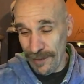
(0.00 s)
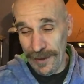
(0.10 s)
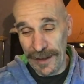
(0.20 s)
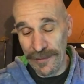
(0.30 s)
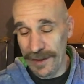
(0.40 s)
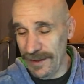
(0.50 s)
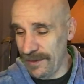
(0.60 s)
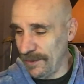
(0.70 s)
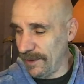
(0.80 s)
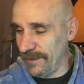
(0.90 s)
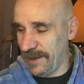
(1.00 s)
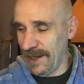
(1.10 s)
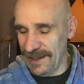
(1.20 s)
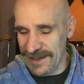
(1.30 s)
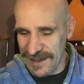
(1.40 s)
what? I really do love you
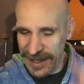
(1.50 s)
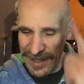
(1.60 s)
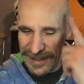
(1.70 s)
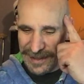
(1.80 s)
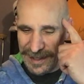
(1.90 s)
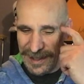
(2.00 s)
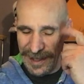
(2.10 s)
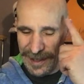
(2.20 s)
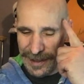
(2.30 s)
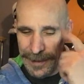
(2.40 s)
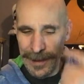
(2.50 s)
guys. The, uh,